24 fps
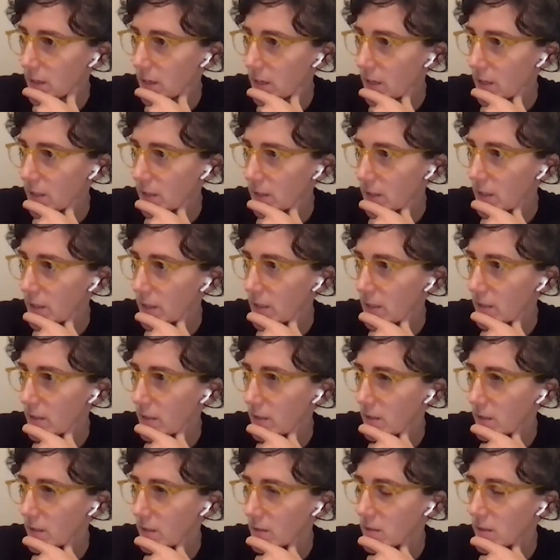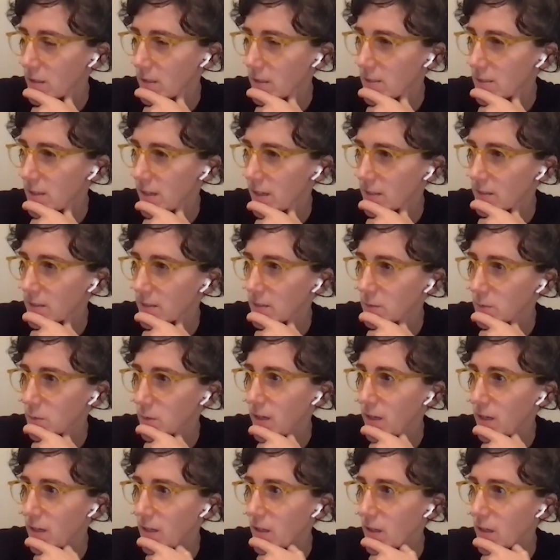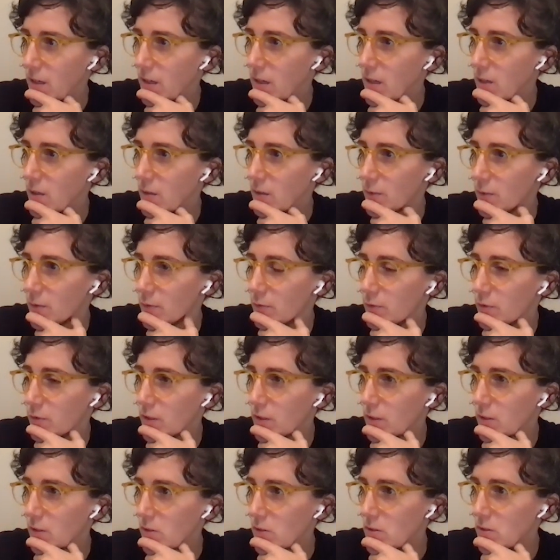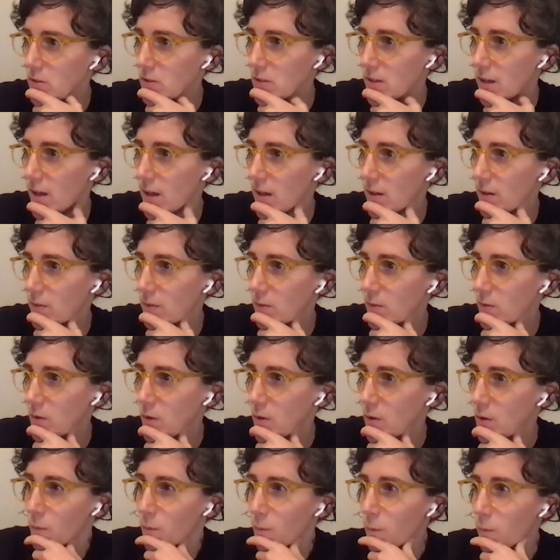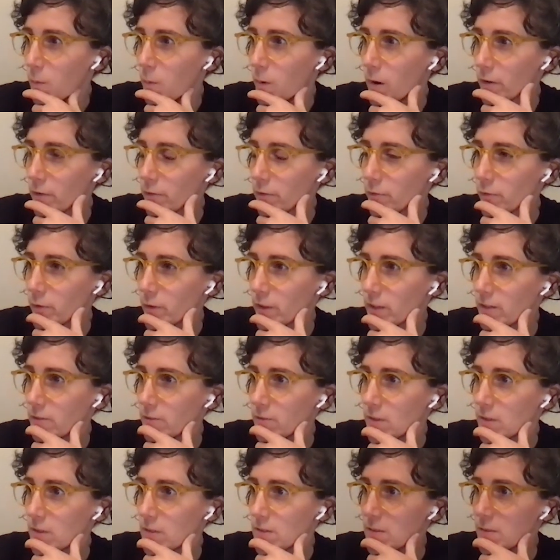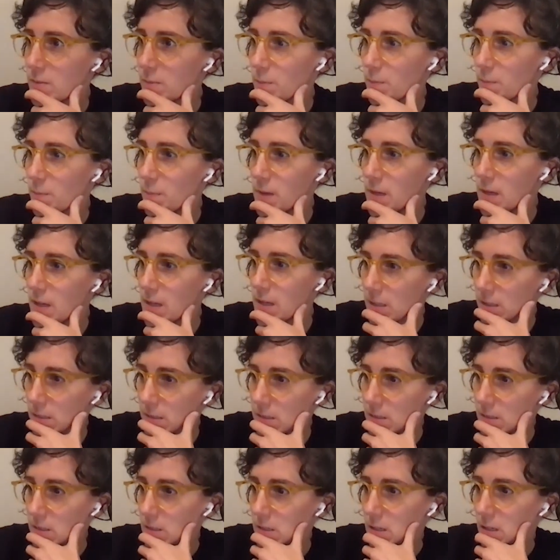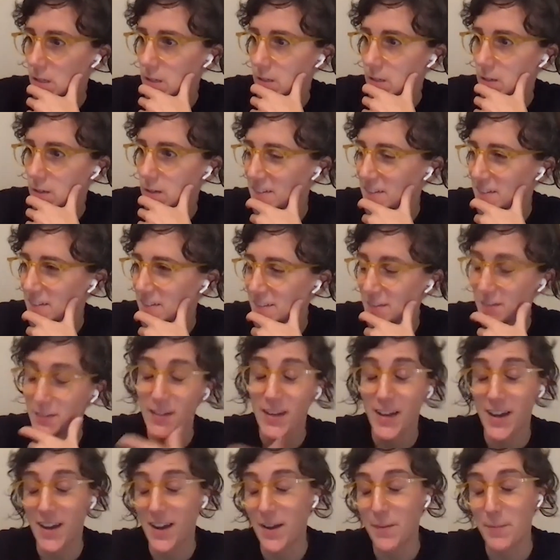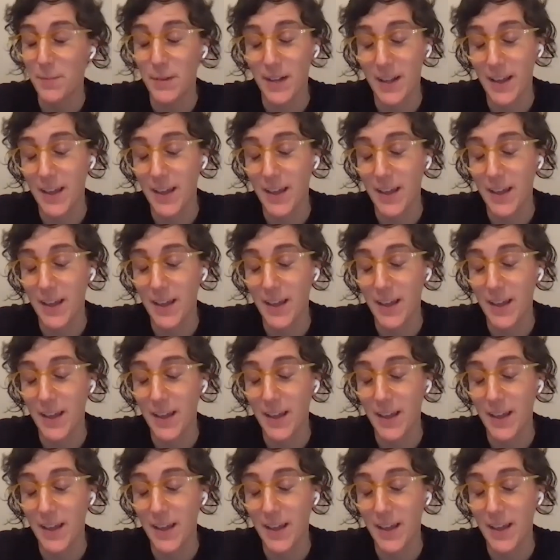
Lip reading: on and dissect in a way like I don't even fully understand what forgiveness means. So yeah, I mean